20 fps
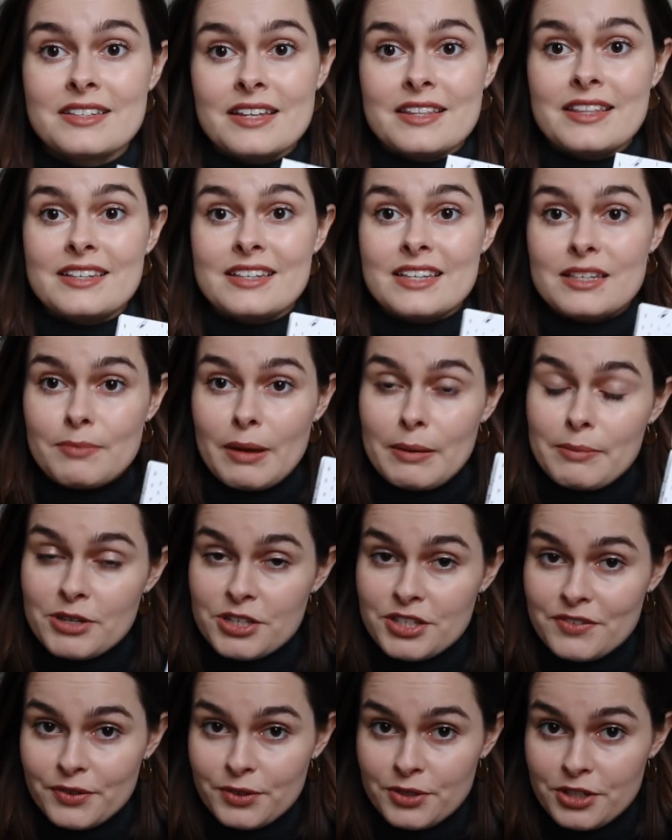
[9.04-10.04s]
So this is my
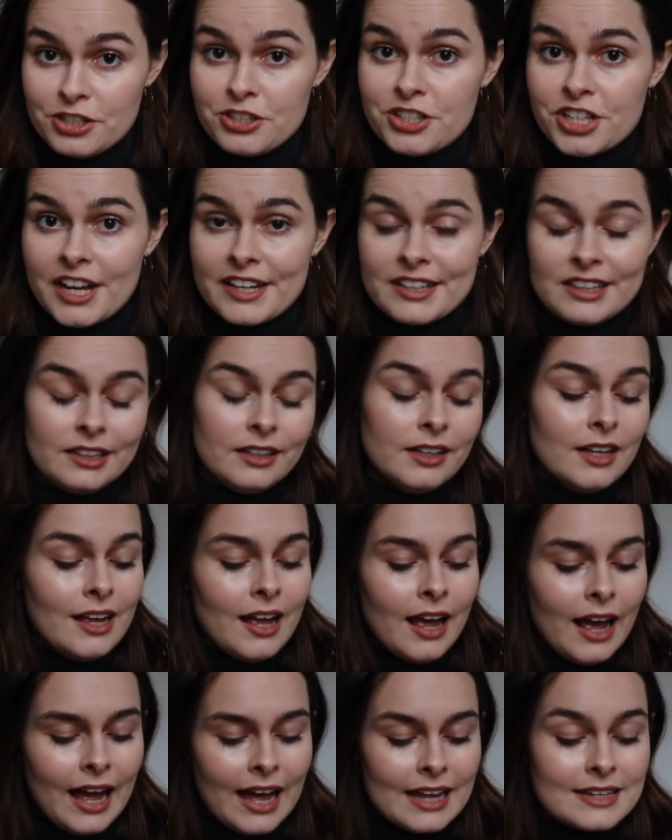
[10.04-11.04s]
beautiful new journal,
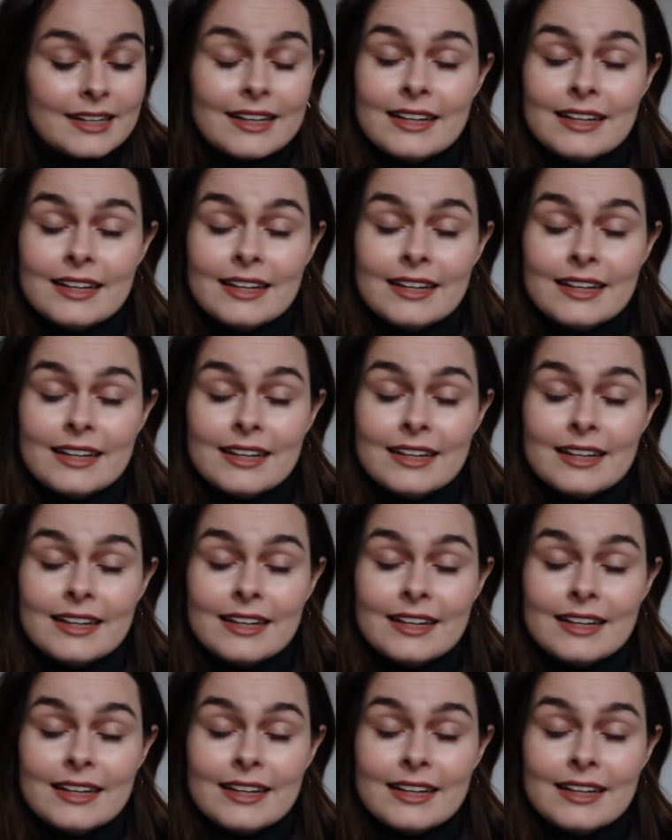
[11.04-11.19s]
and